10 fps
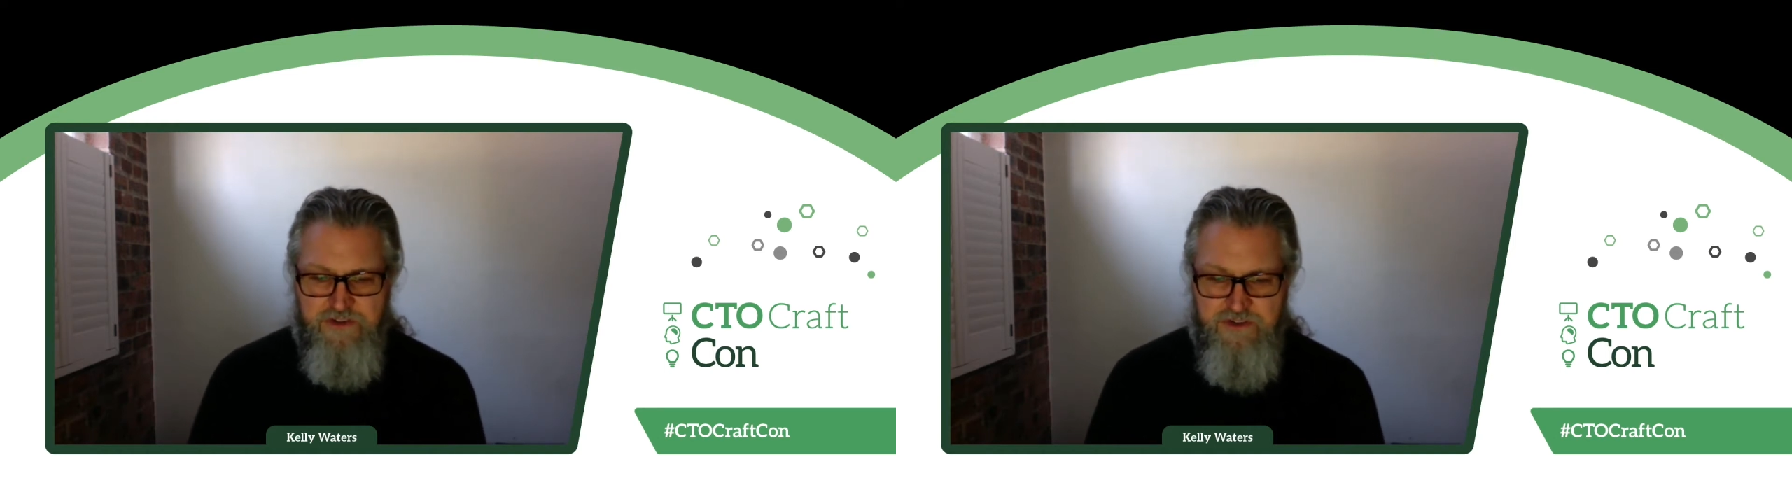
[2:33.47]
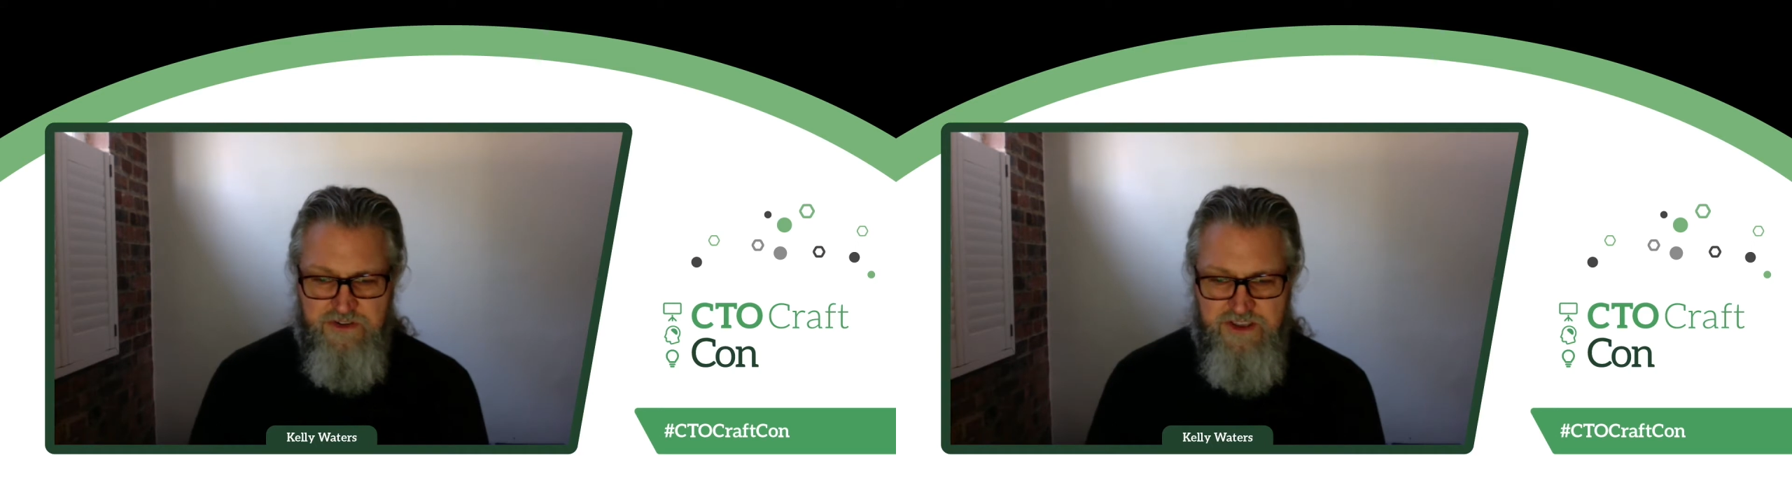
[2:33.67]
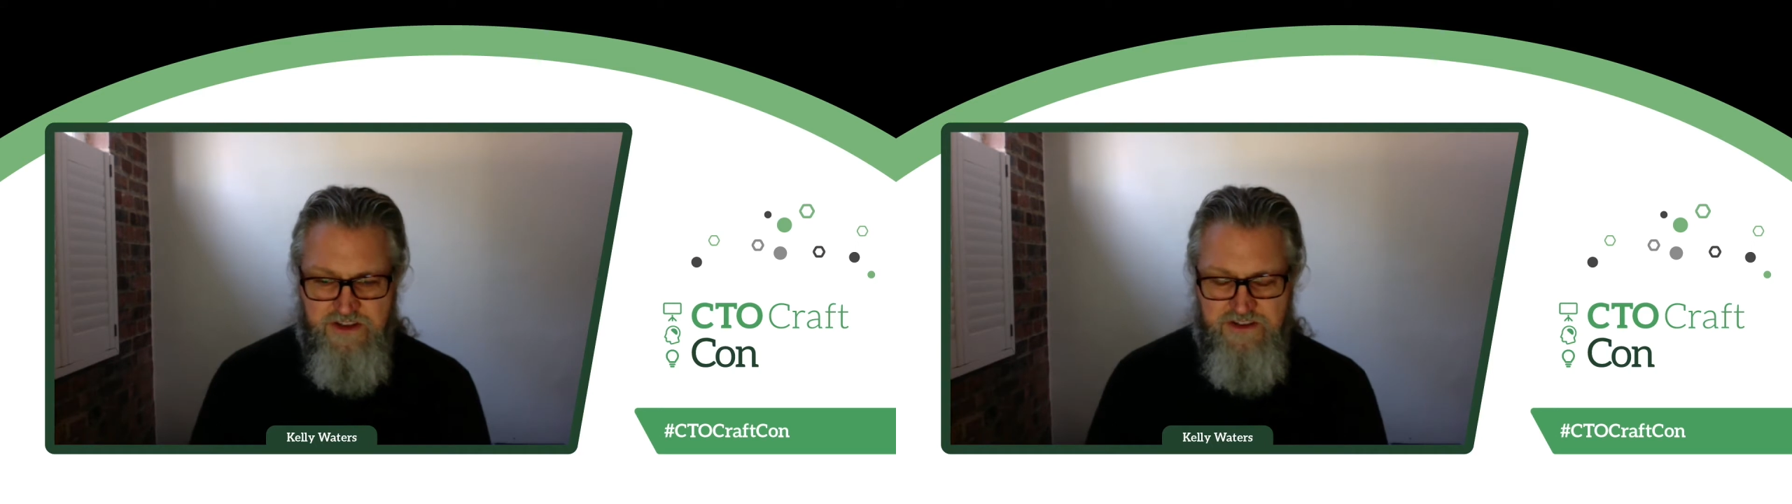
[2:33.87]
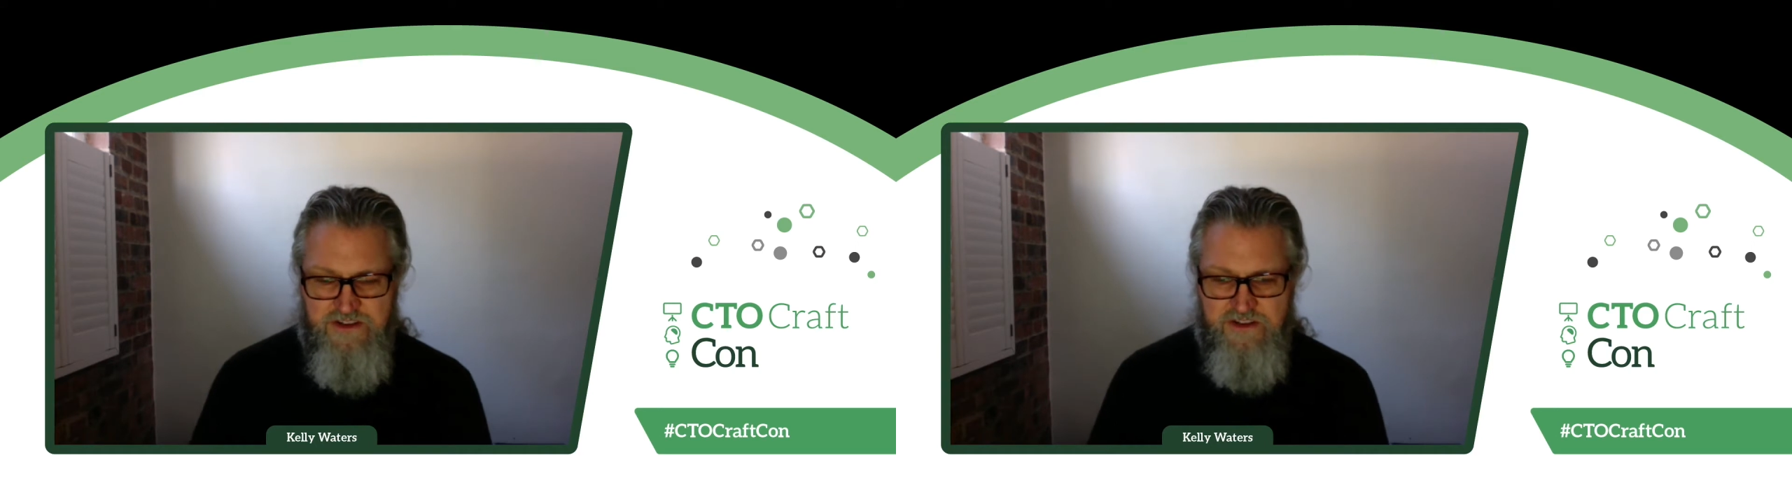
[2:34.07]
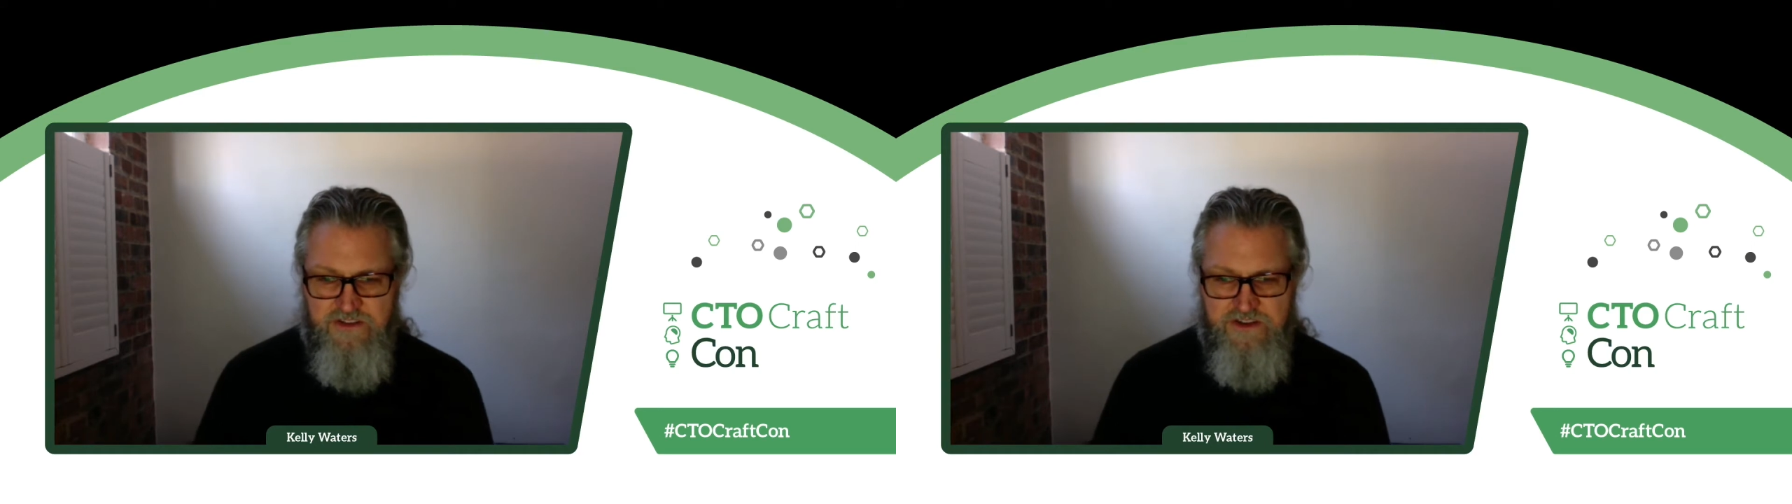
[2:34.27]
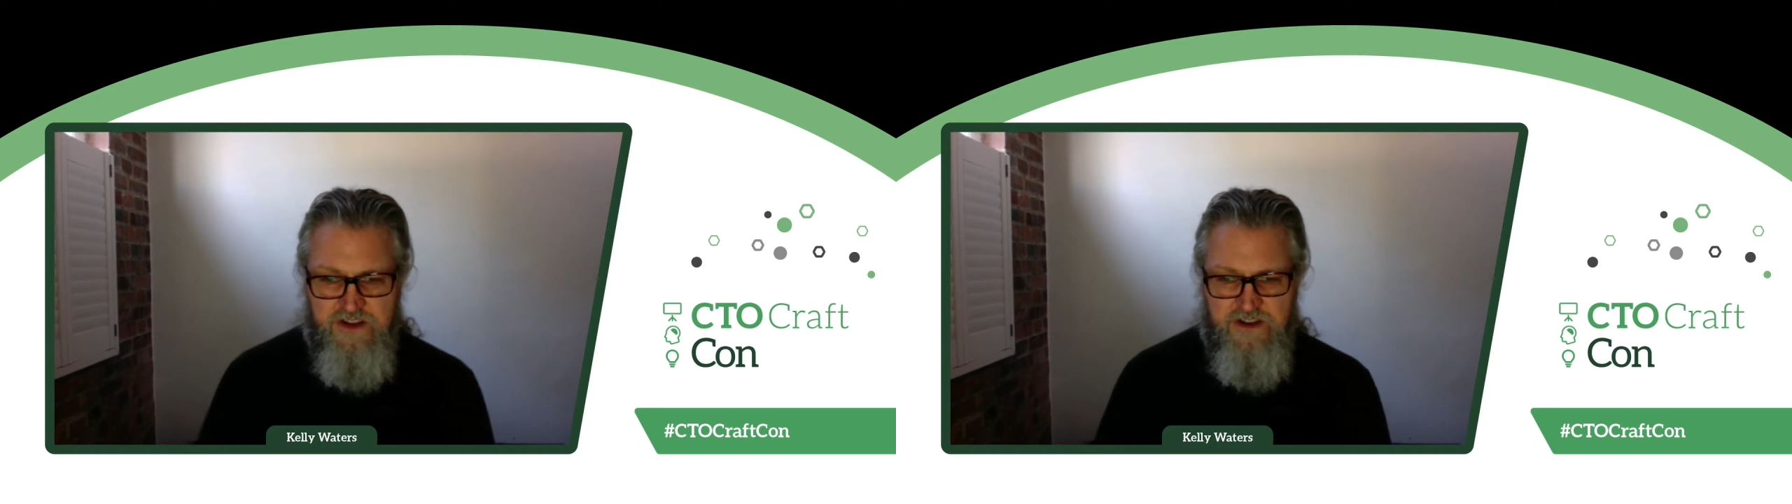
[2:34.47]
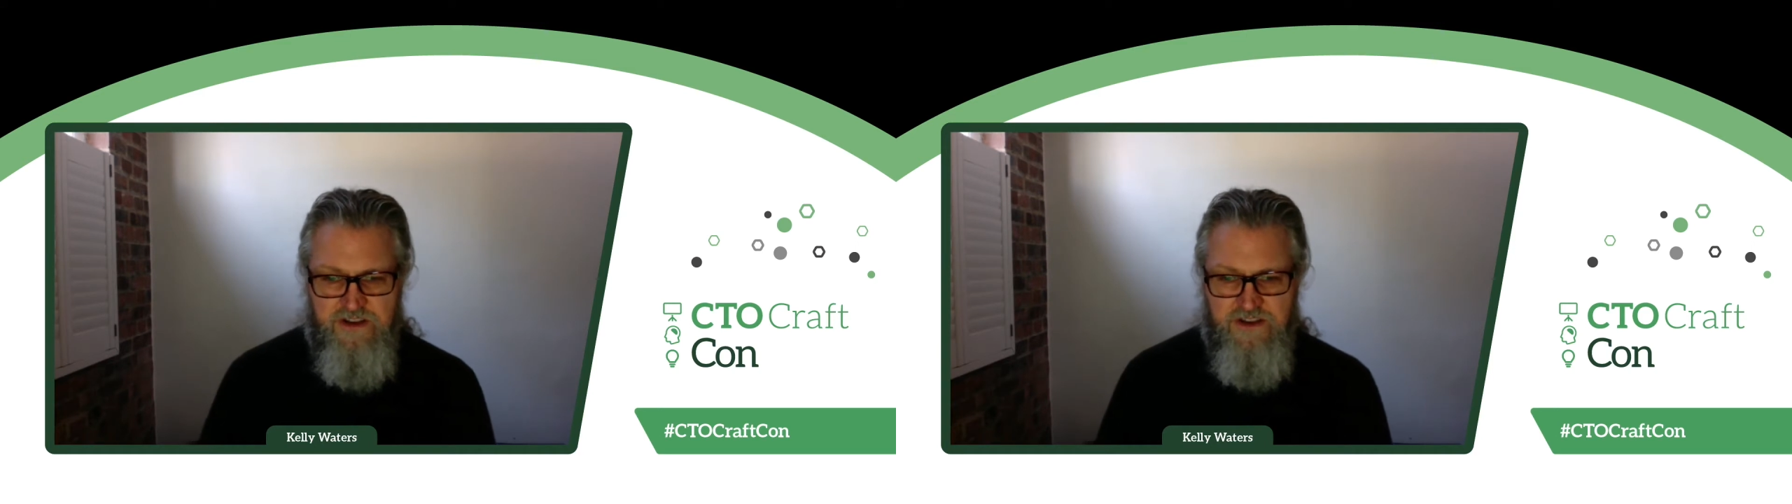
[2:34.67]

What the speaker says: on getting things done